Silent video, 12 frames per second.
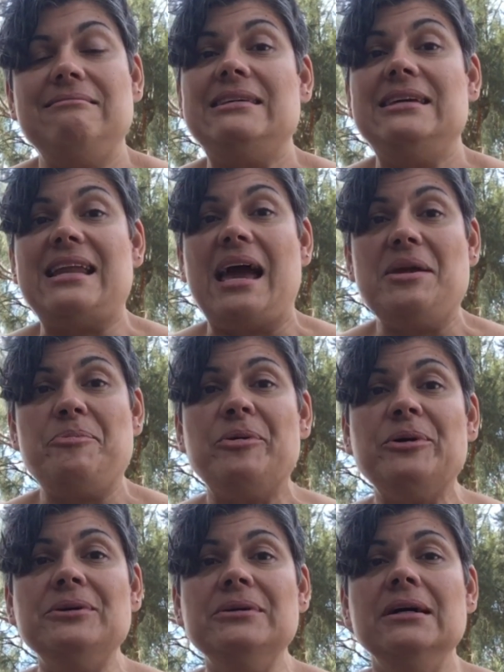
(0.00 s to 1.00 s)
in
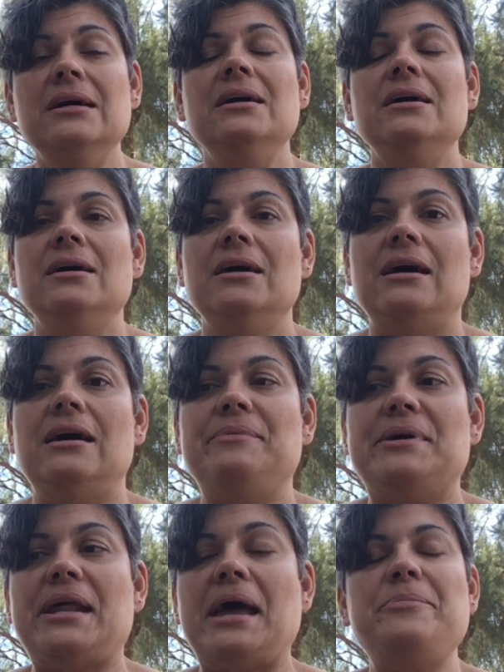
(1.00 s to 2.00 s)
April,
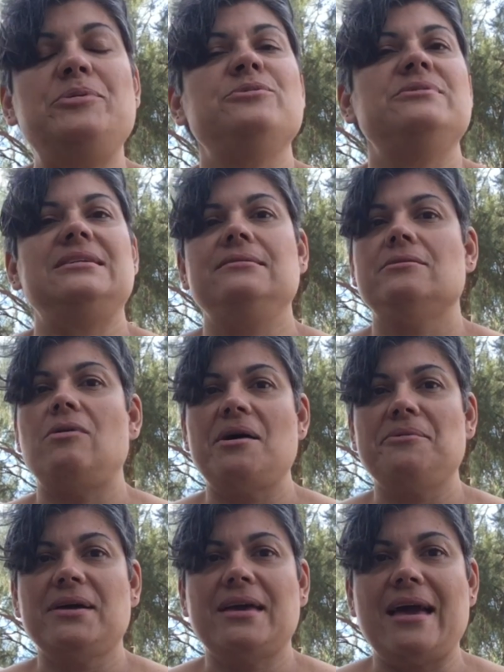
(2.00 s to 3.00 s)
but April didn't
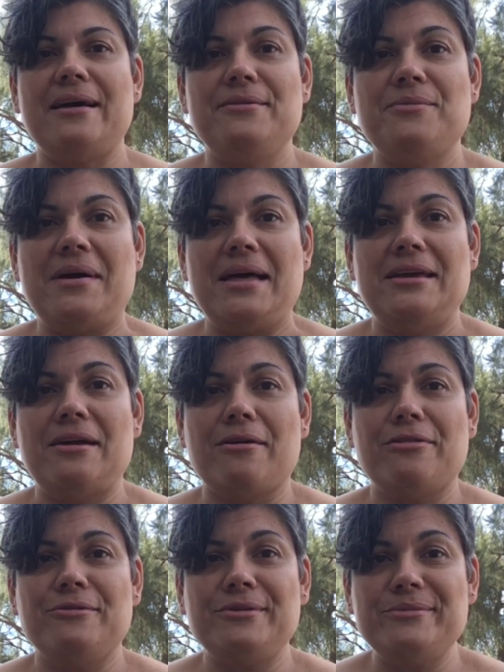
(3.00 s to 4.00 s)
quite work out the way I
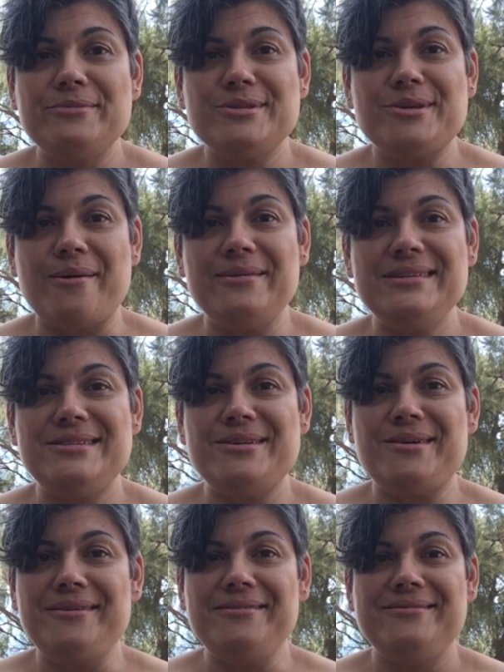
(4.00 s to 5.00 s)
thought it was going
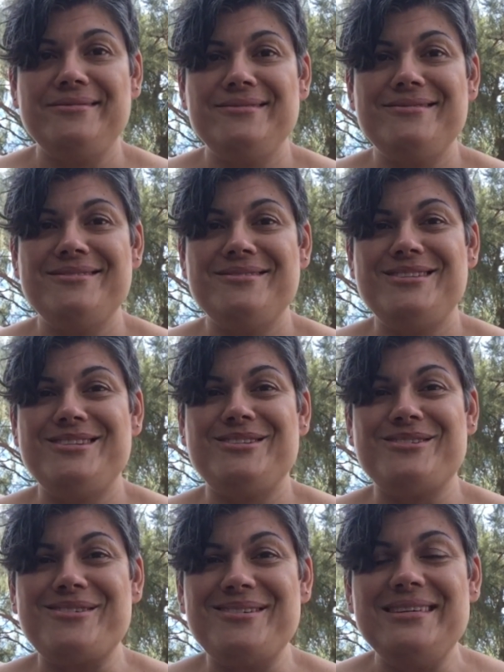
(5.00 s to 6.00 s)
to
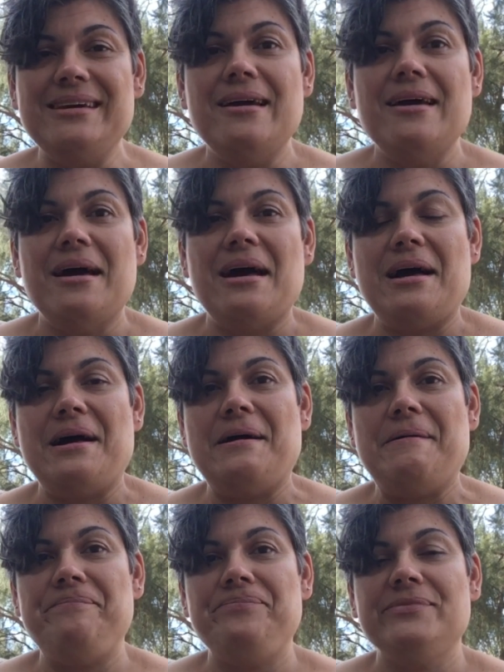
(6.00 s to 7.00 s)
do.
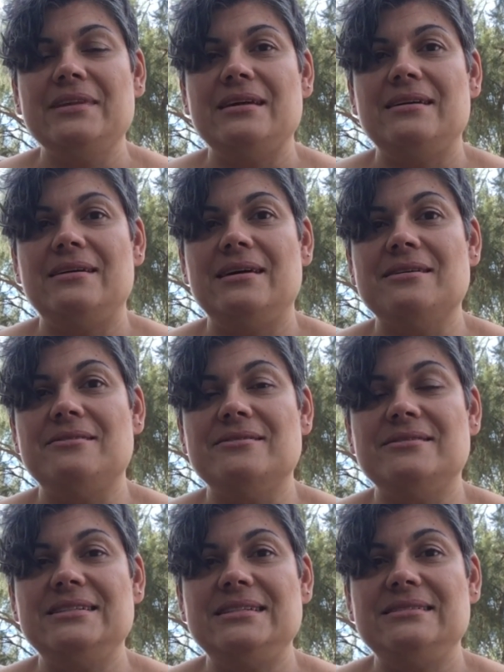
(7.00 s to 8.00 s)
I got
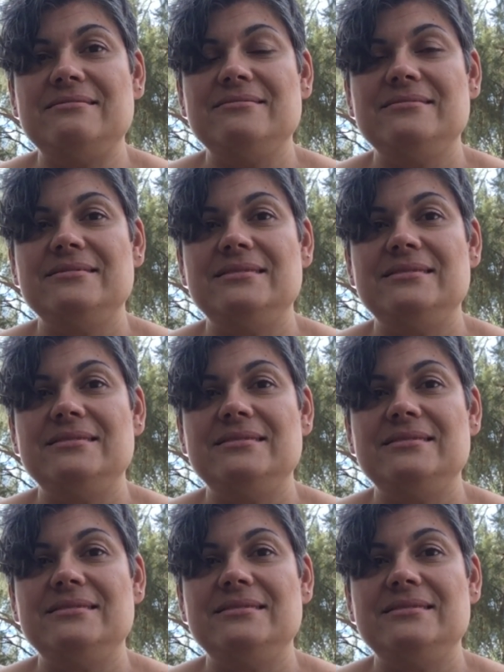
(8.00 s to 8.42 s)
on and